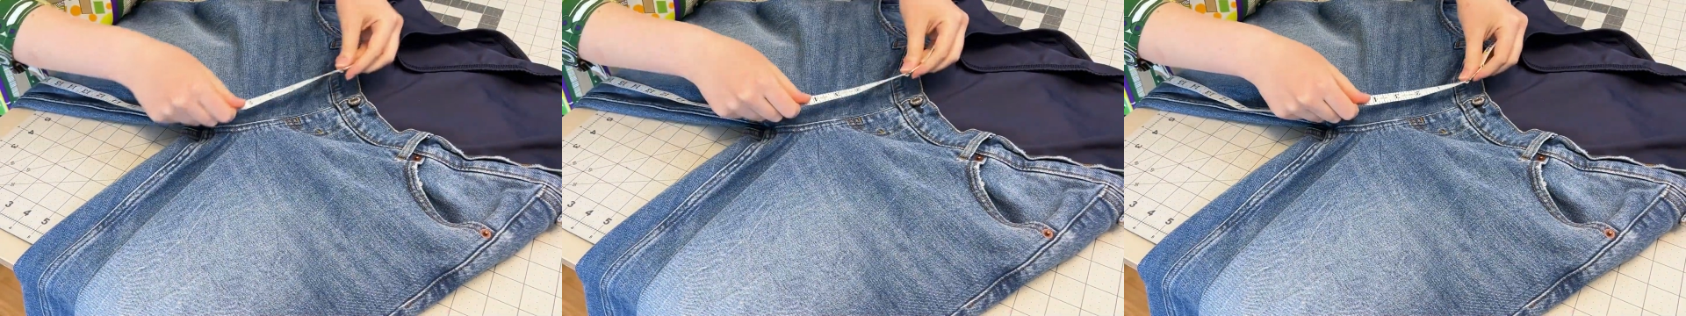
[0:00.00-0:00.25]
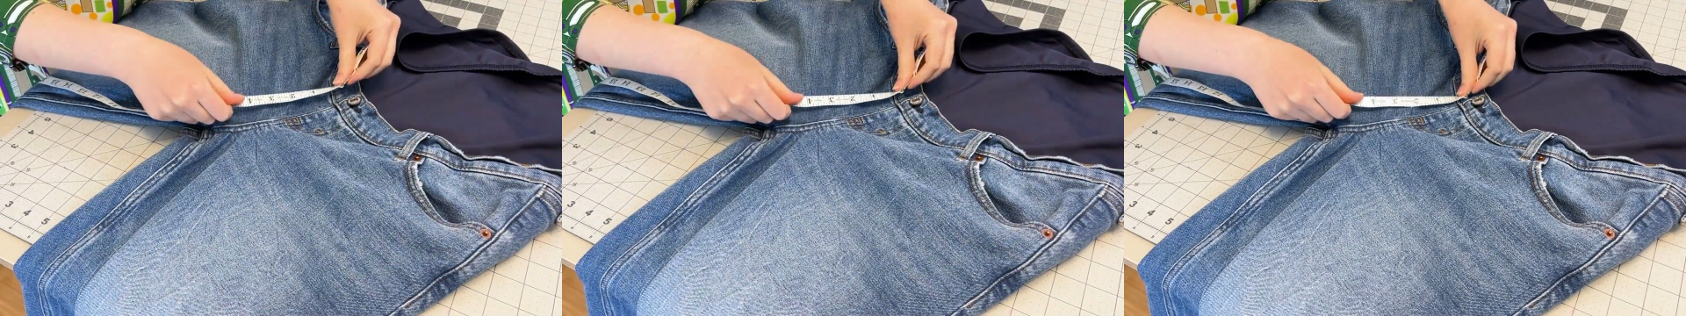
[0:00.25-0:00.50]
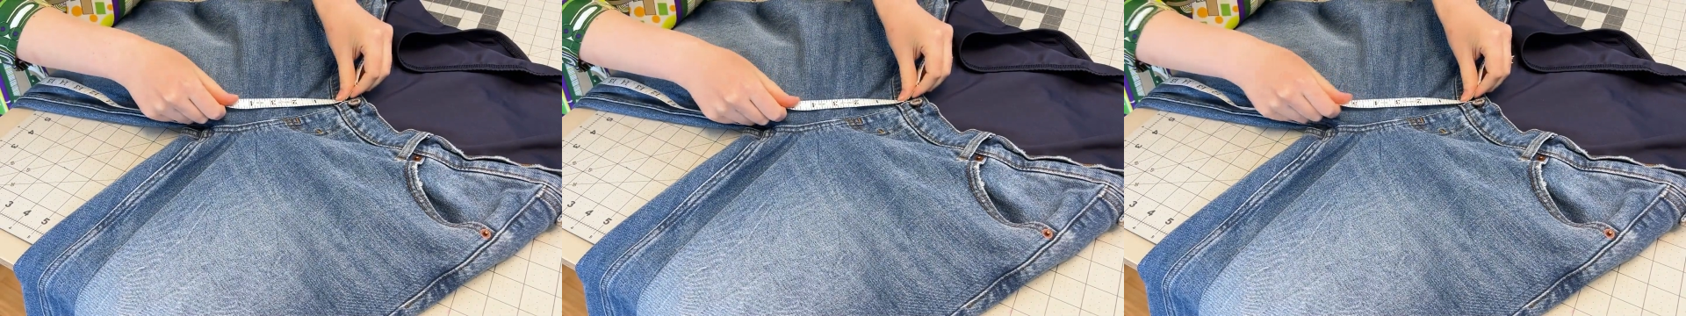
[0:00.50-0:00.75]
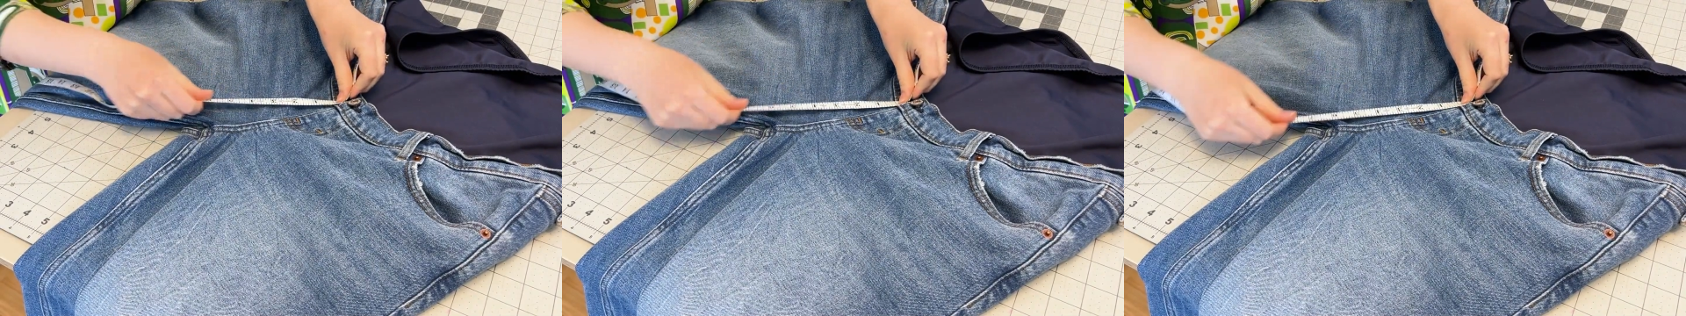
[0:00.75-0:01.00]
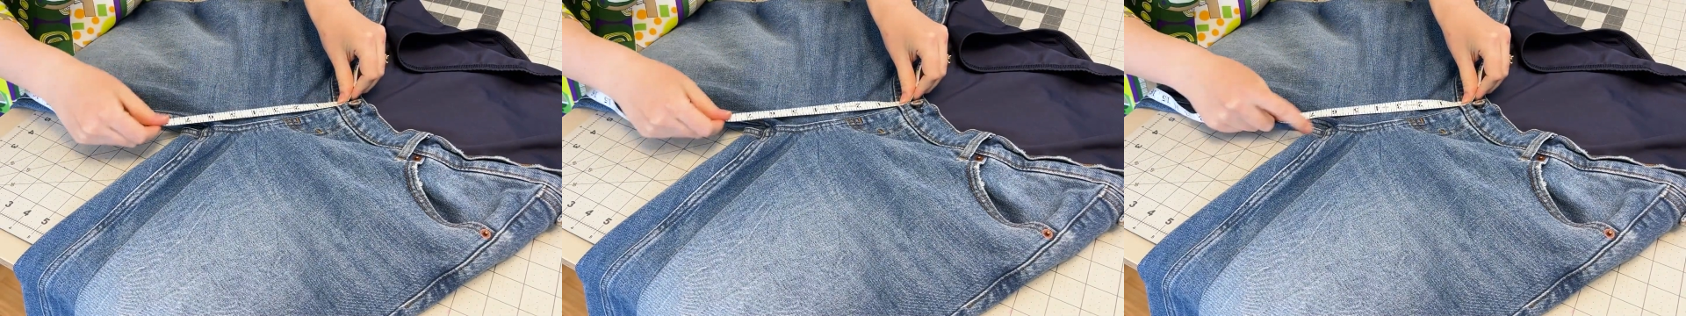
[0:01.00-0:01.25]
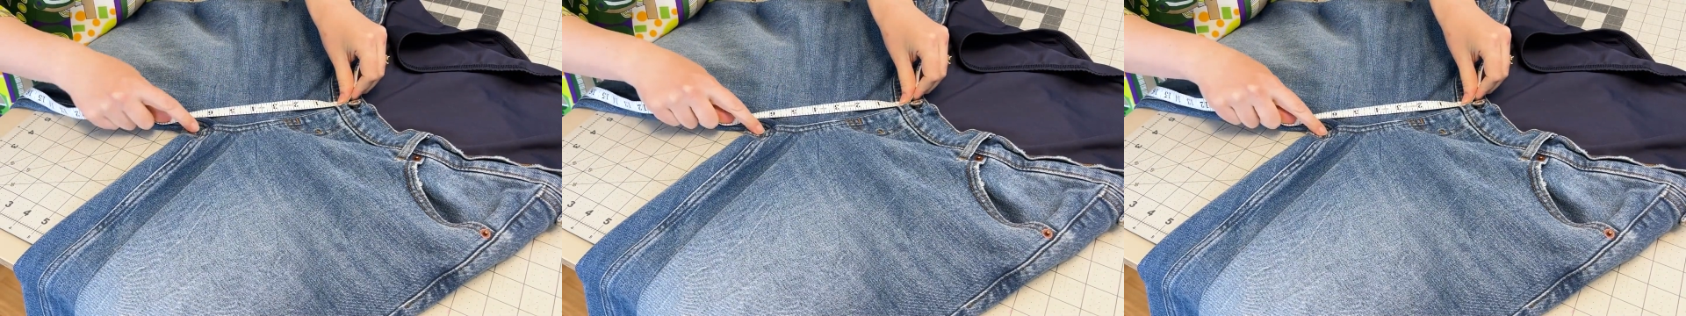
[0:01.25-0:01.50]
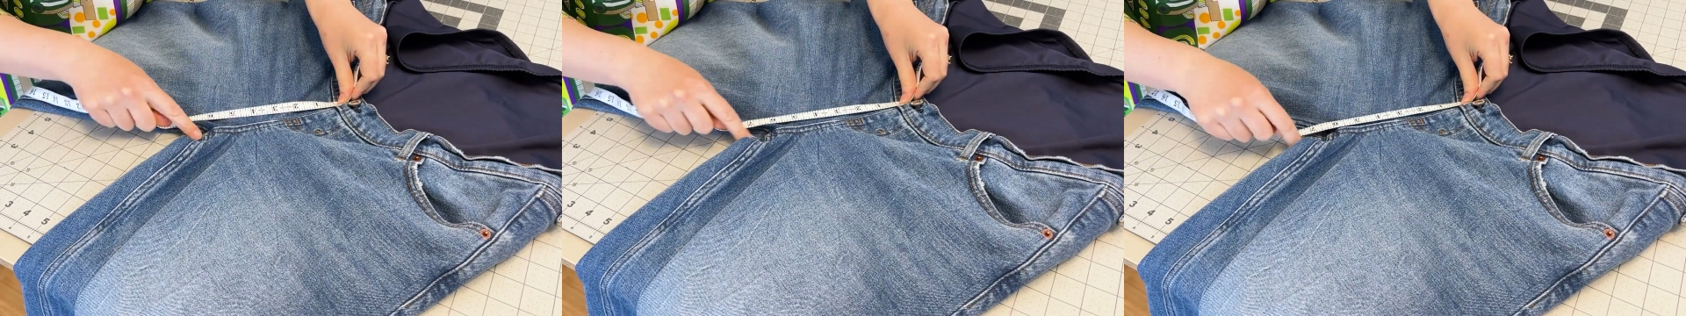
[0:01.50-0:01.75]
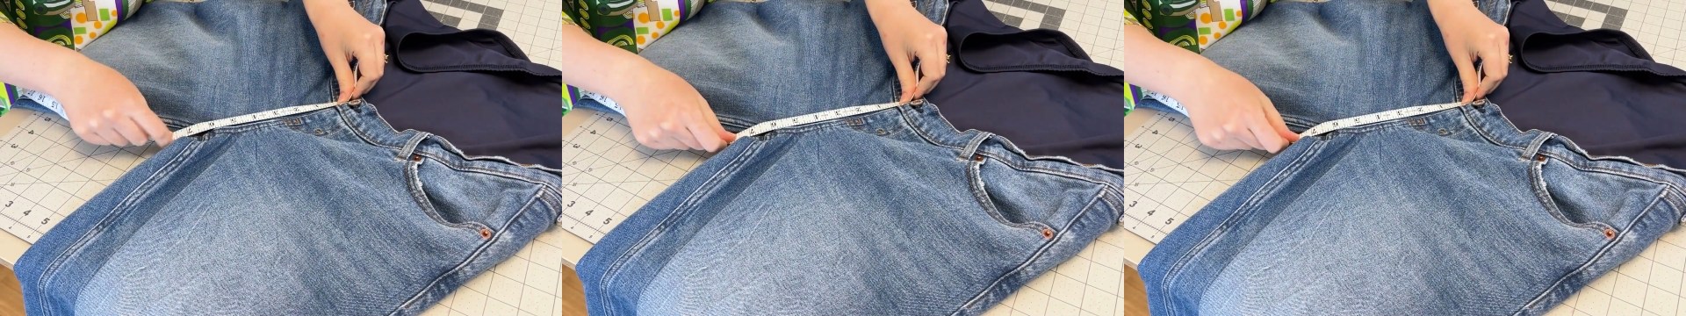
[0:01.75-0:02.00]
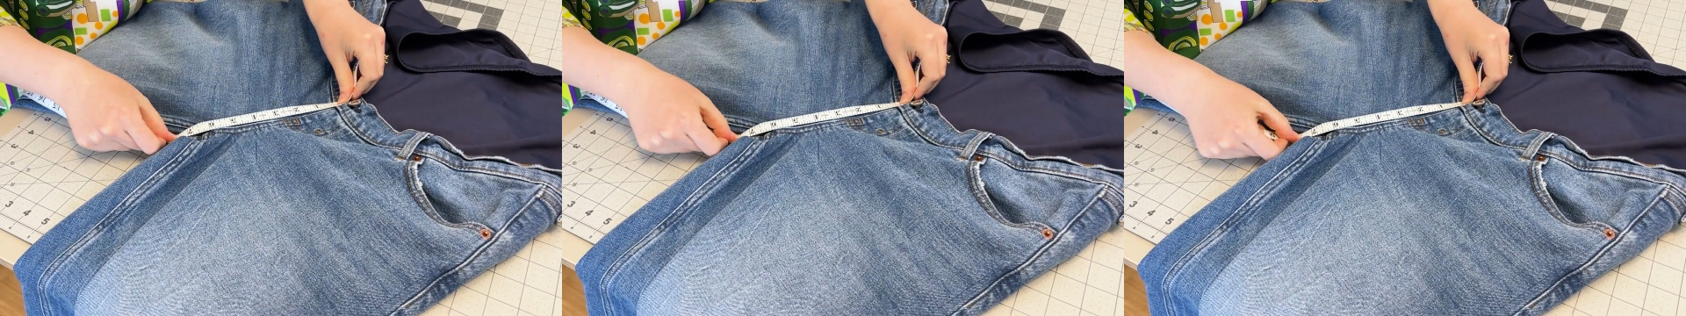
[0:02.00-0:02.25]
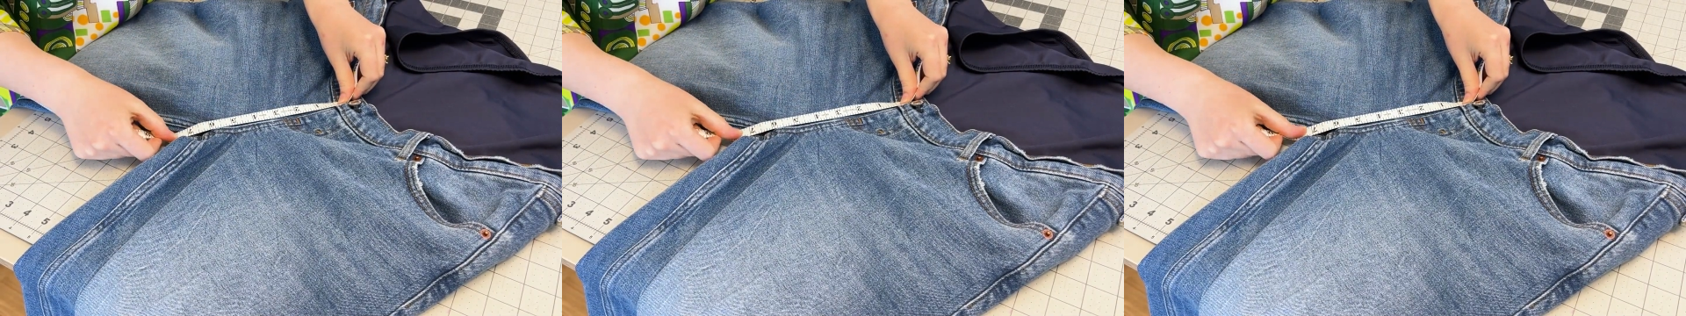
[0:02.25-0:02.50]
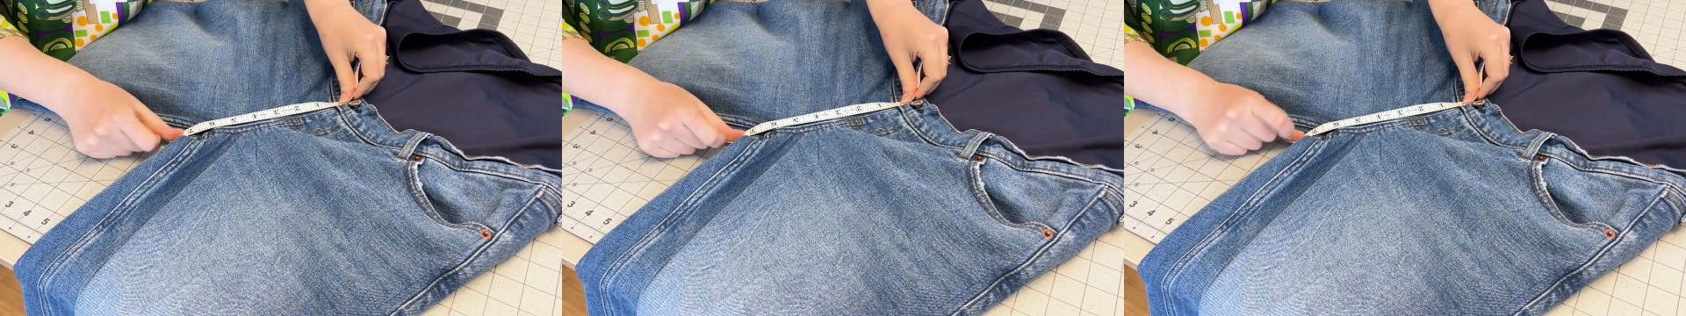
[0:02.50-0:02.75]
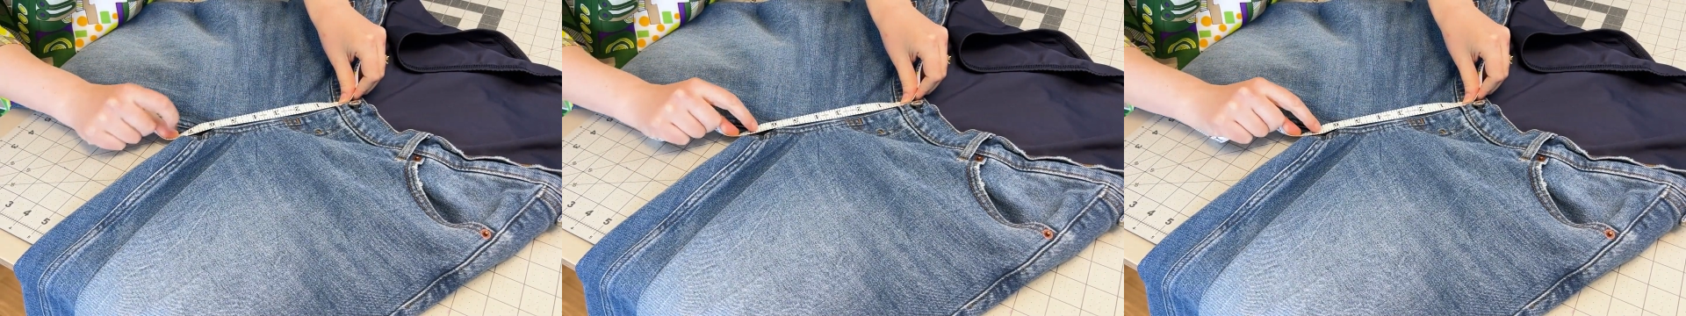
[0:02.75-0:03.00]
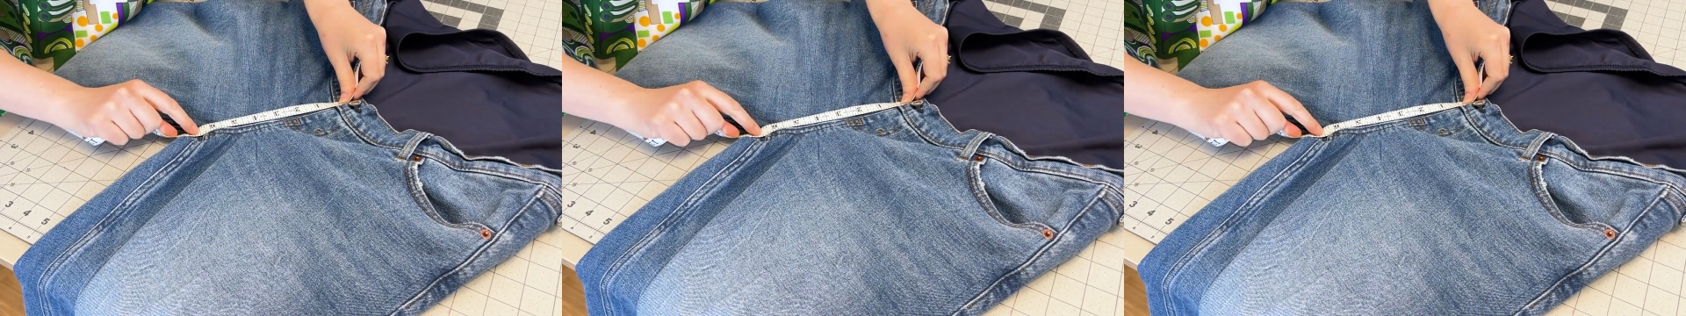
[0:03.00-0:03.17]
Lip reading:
(no speaker visible)